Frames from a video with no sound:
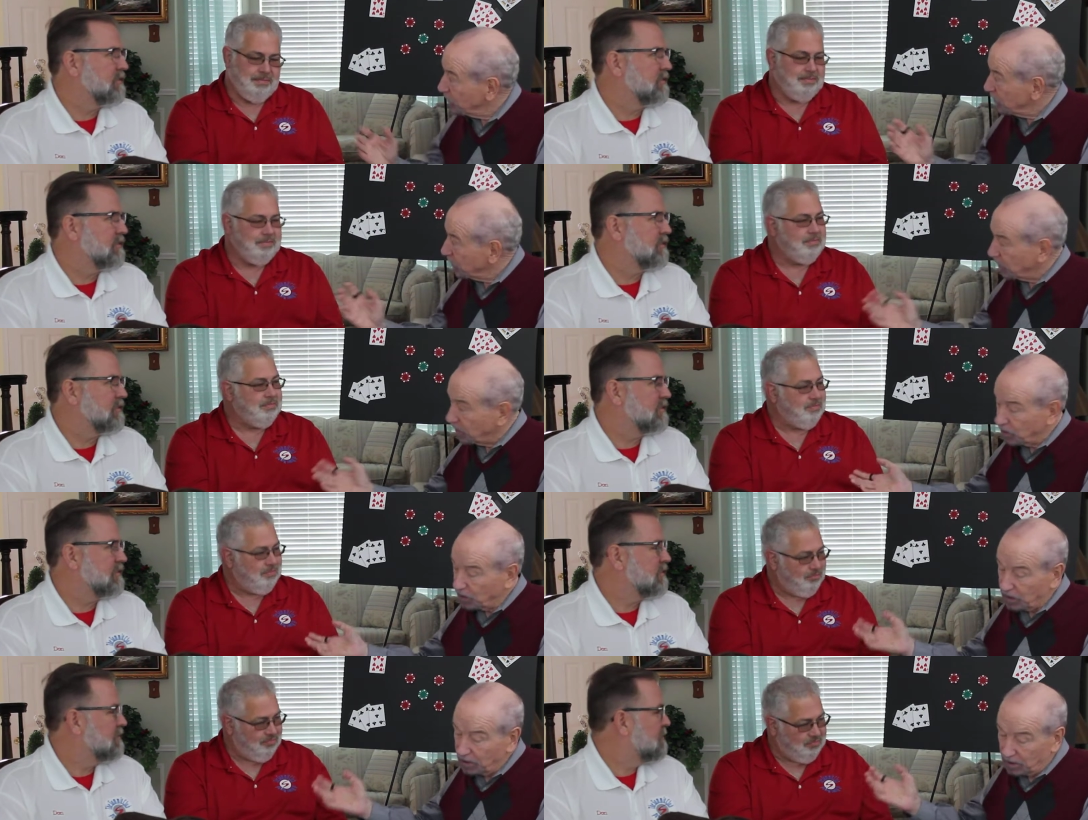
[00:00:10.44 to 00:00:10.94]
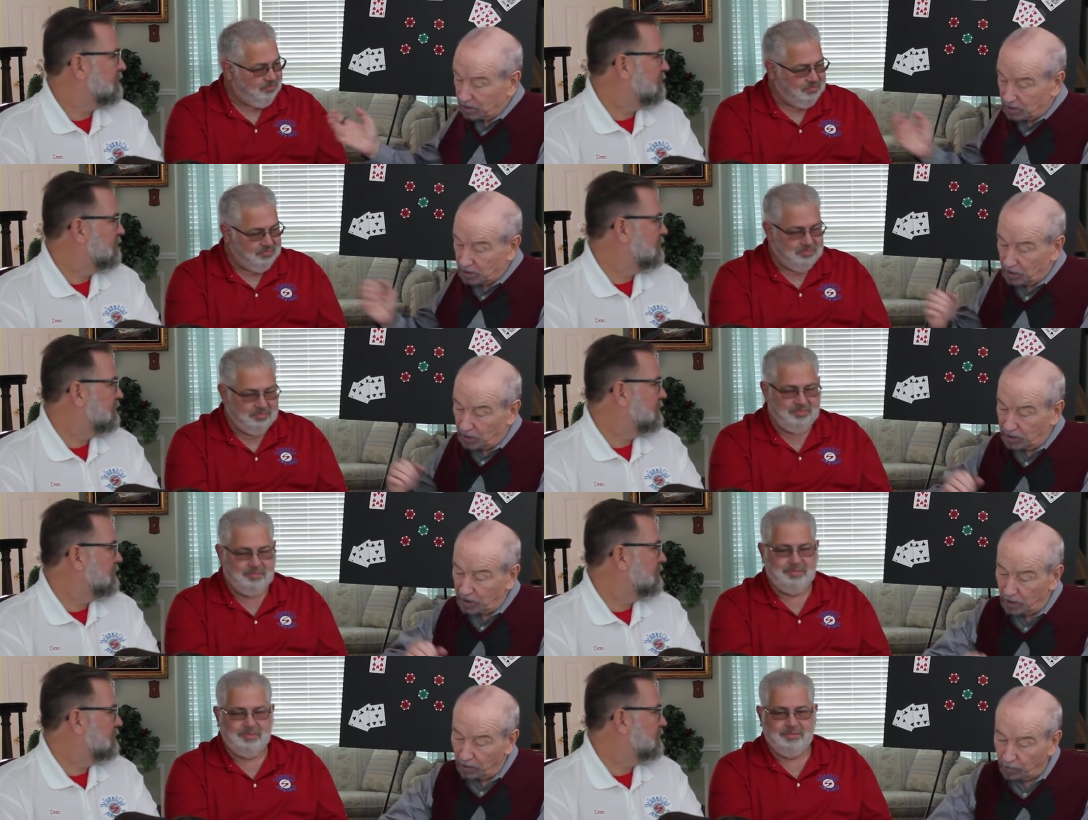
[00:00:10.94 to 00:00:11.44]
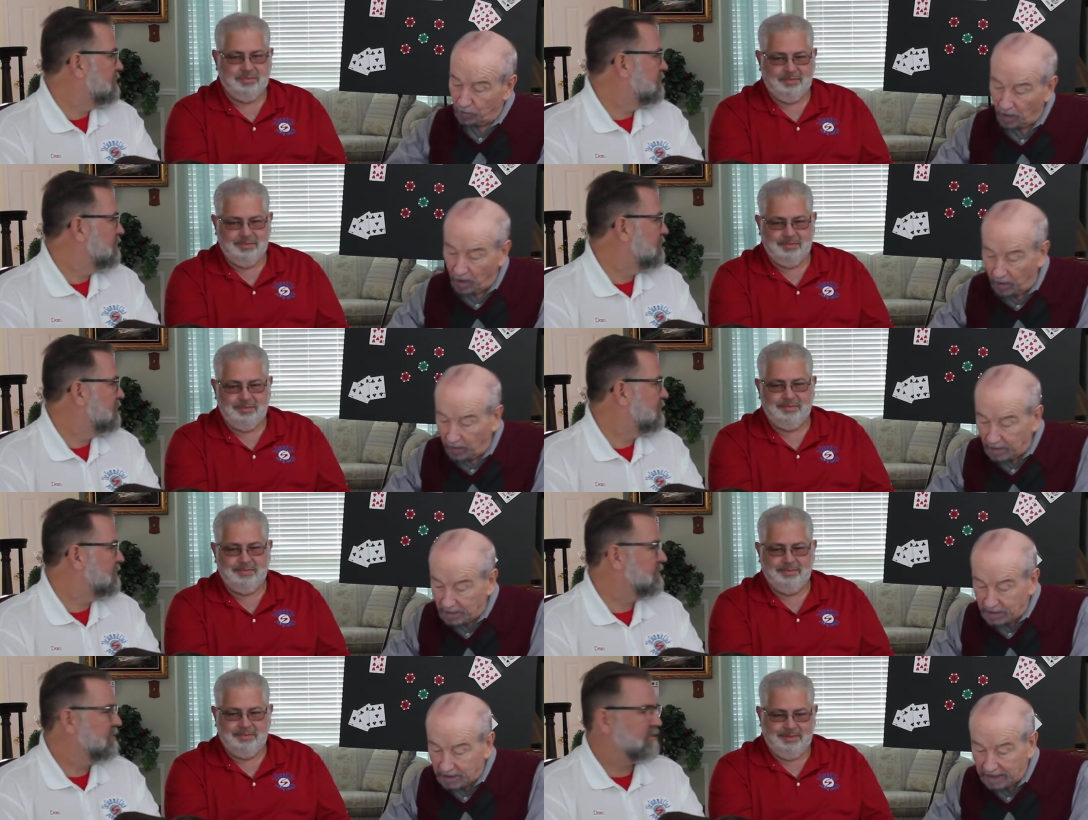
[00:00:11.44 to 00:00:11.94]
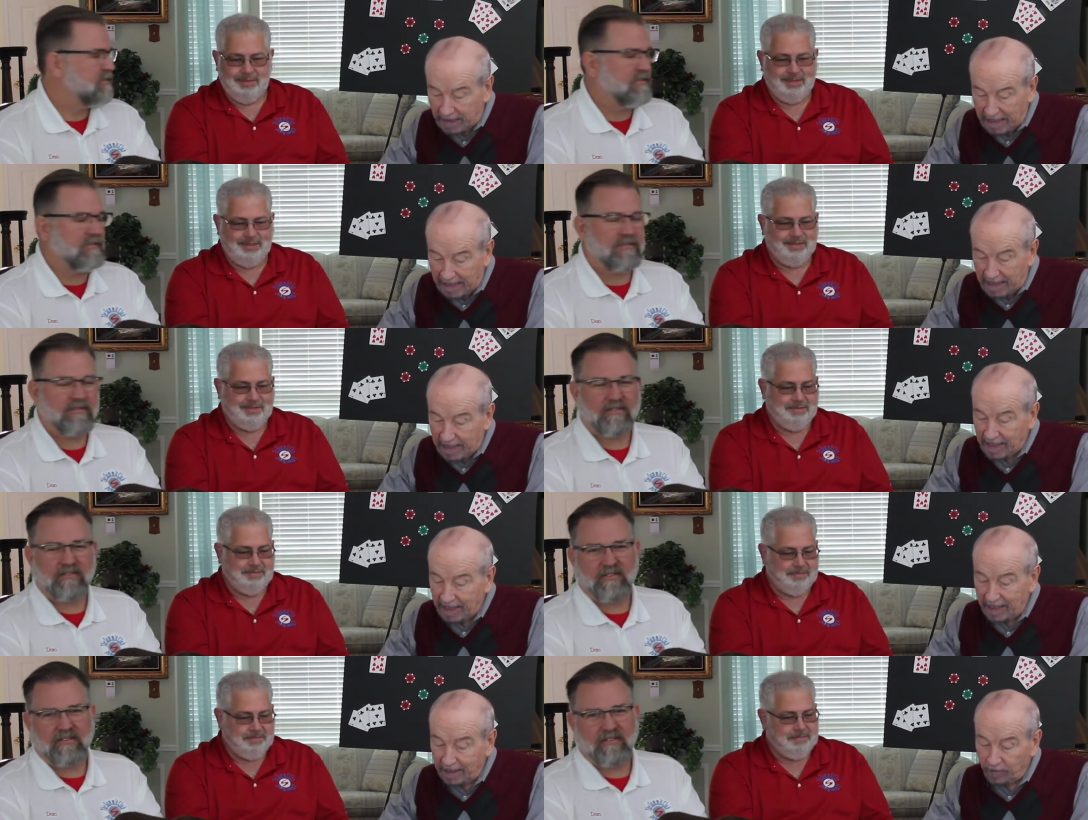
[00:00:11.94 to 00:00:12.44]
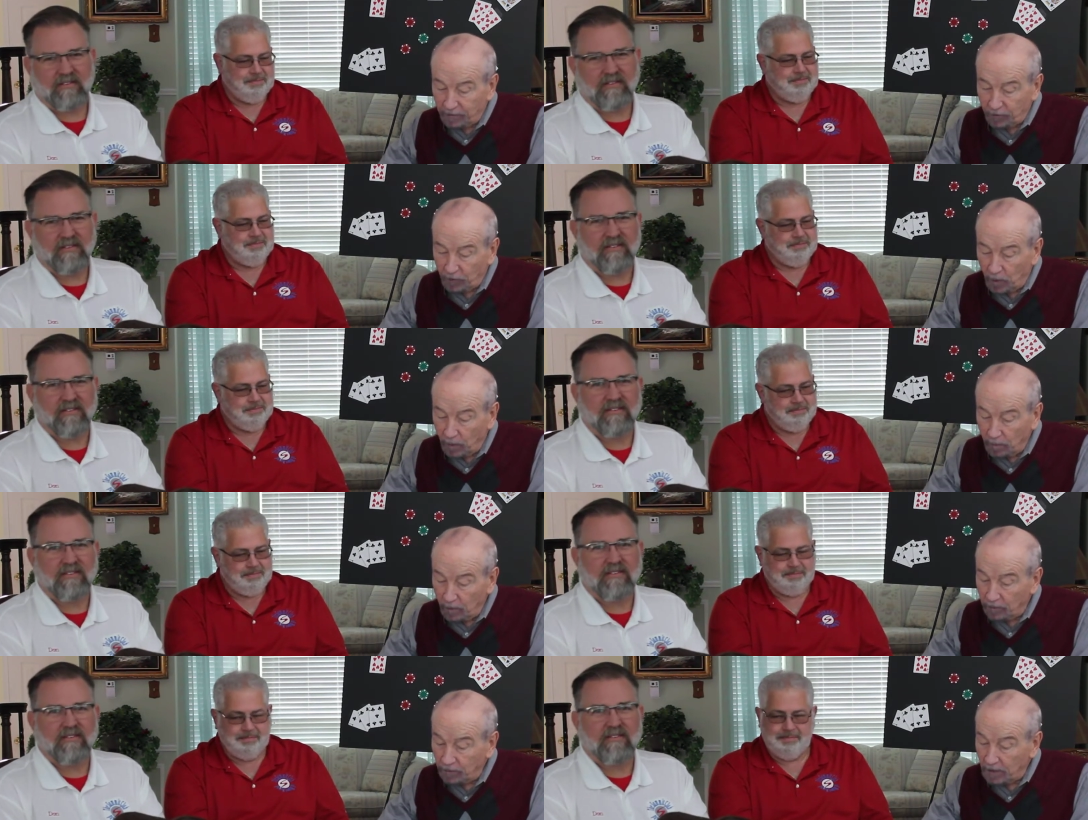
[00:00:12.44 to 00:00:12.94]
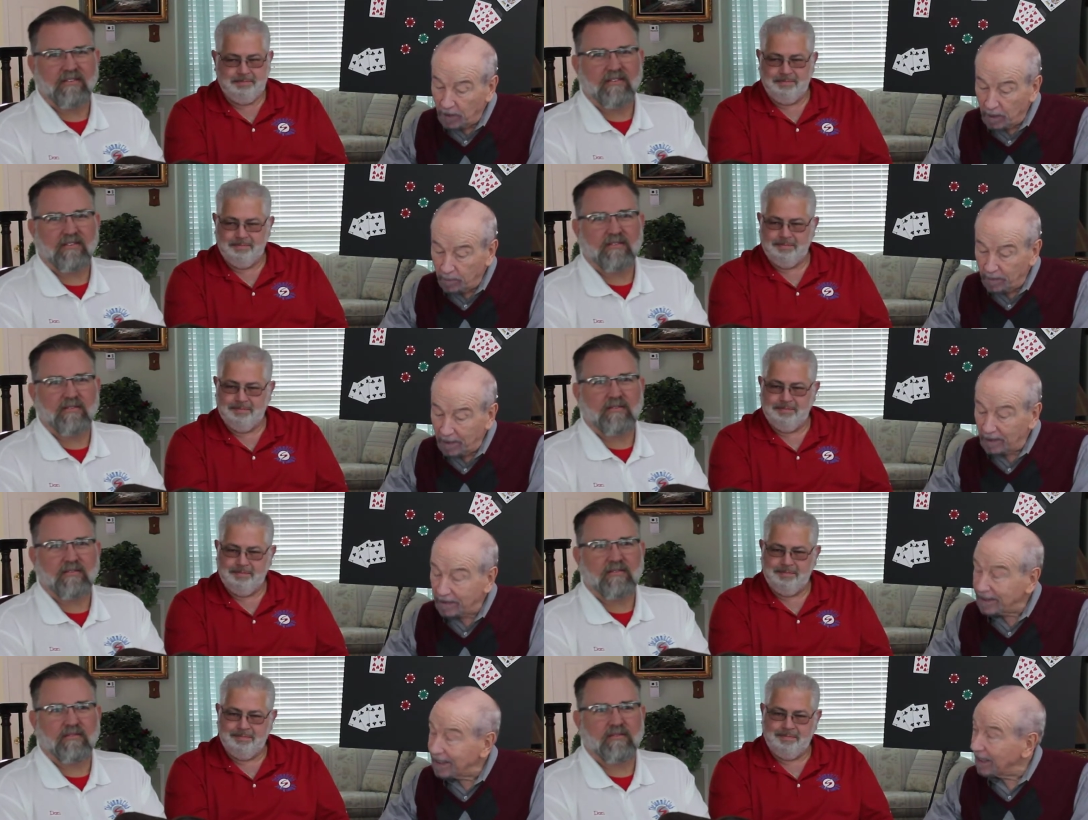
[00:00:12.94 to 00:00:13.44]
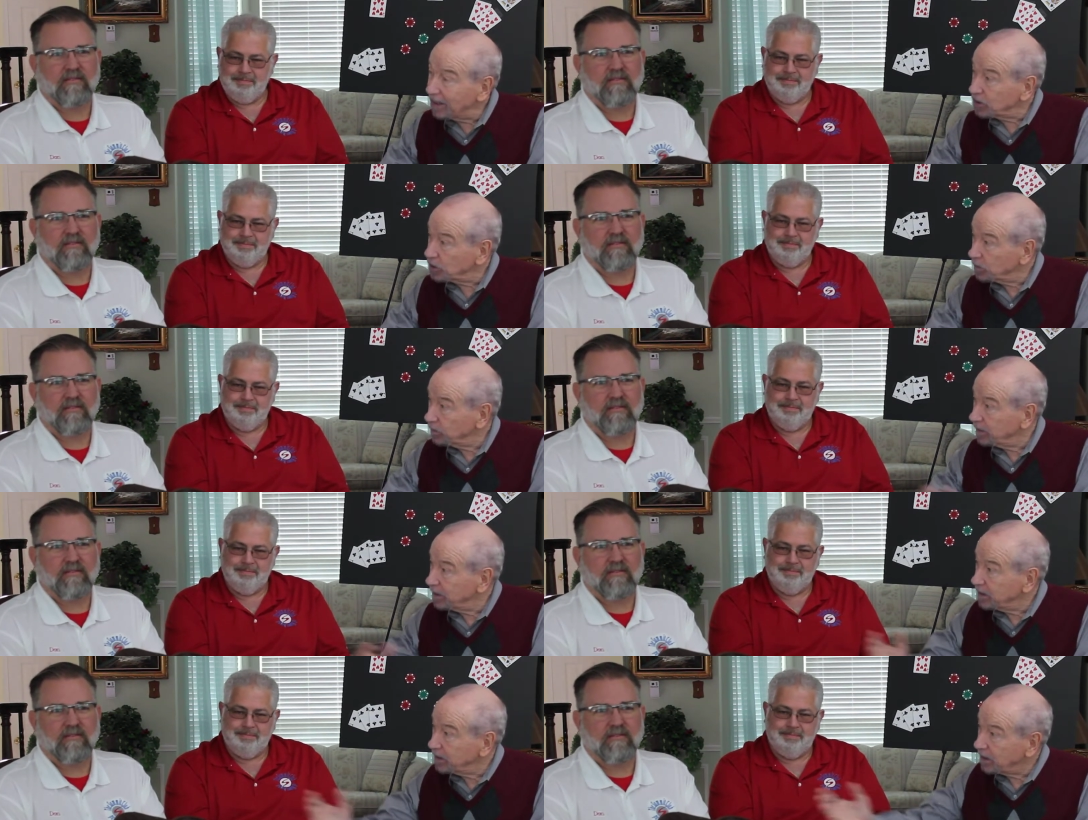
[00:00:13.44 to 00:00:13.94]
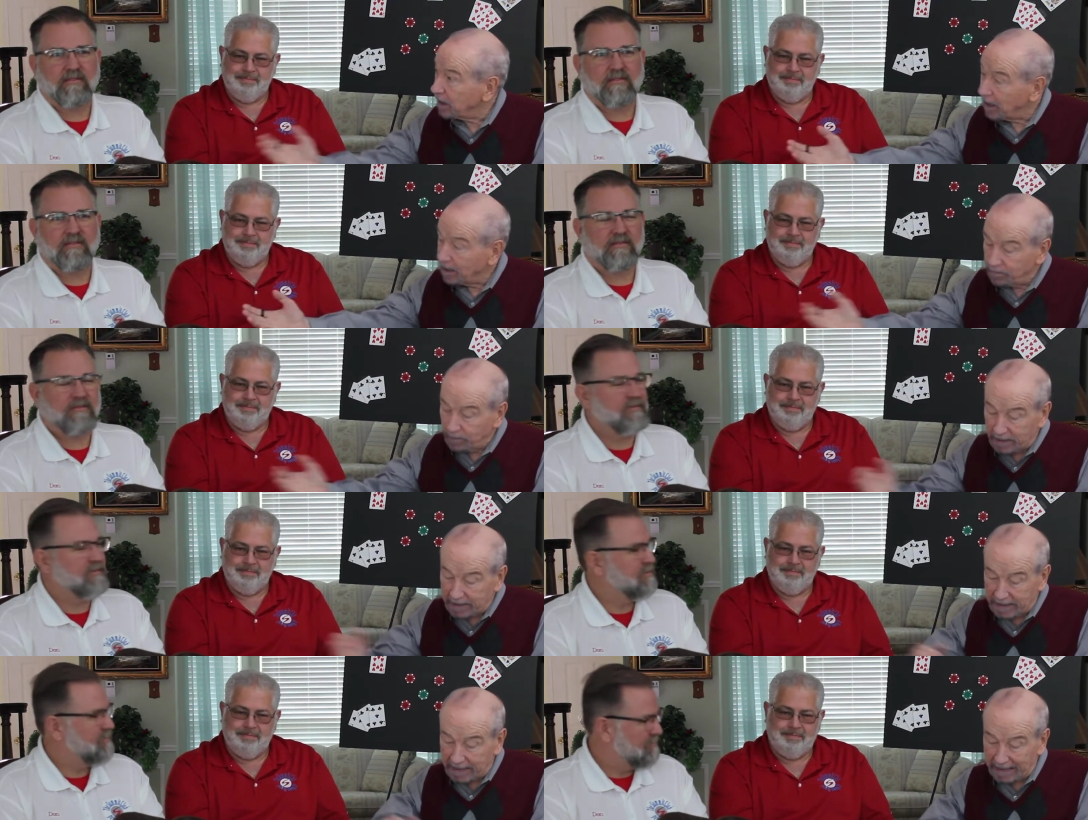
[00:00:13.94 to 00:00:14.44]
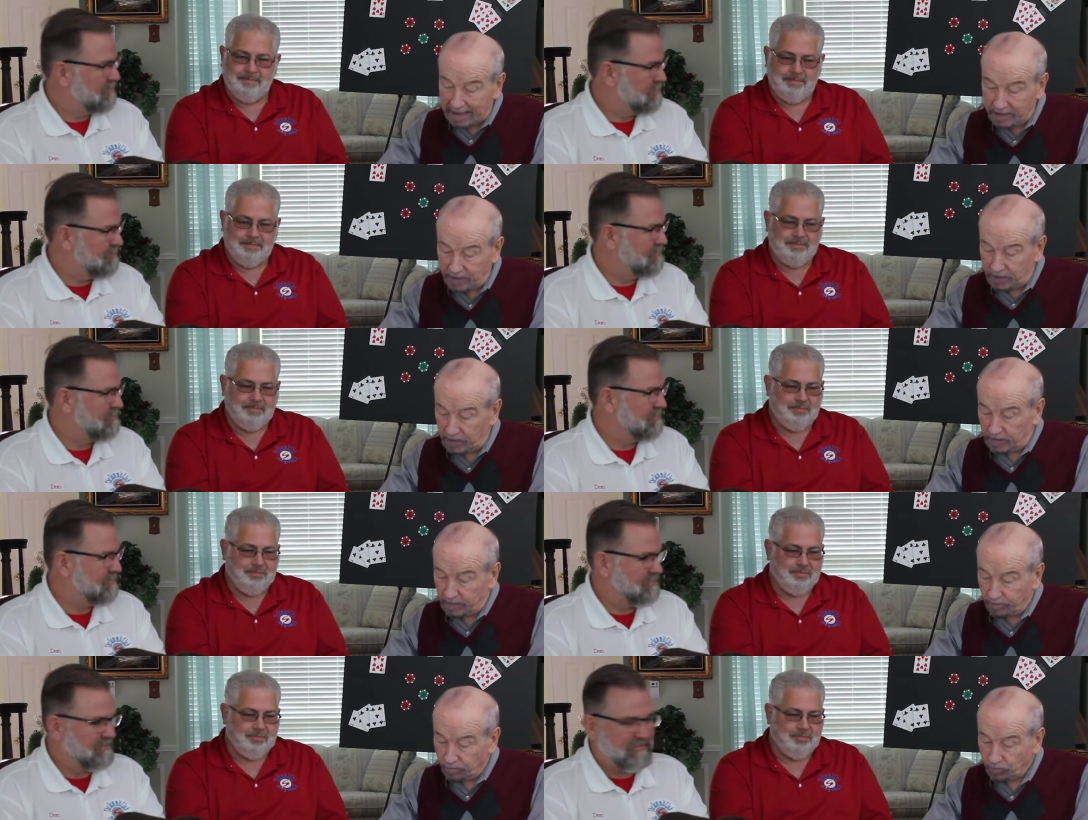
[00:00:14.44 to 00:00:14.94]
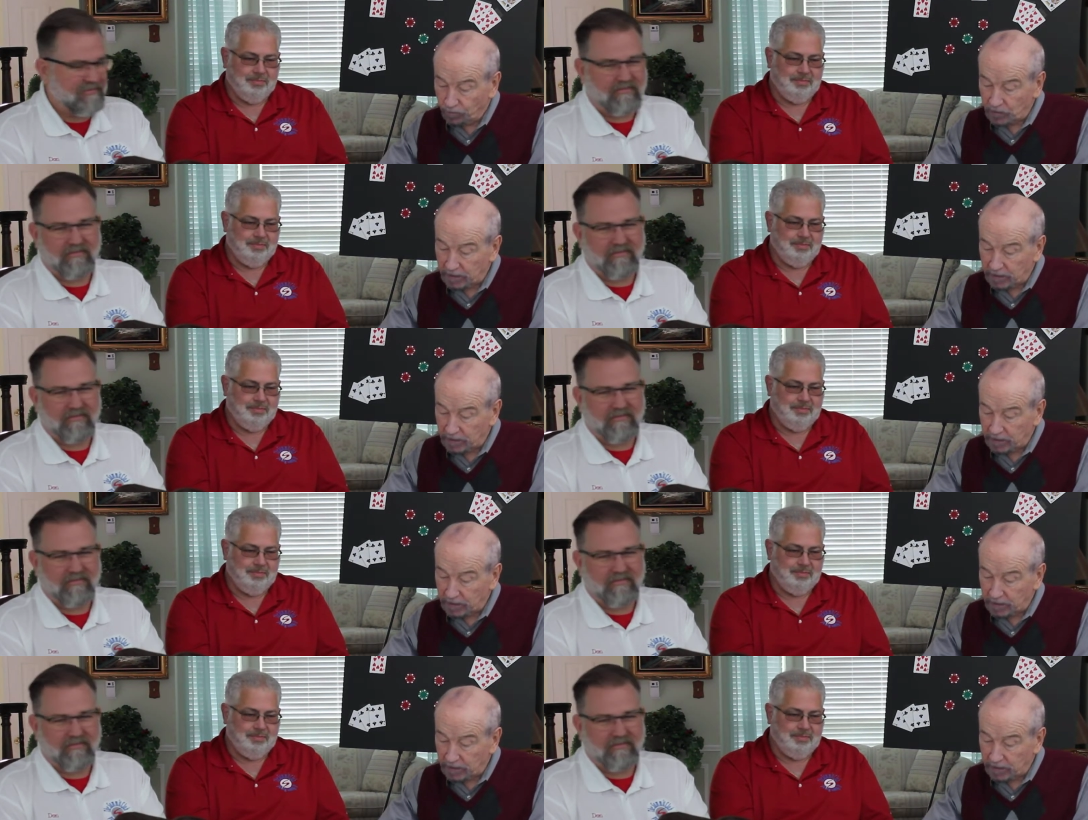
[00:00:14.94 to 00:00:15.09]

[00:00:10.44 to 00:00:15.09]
Speaker 1: Cla Claudio Forrest and former Flower Mound Councilman Don McDaniel.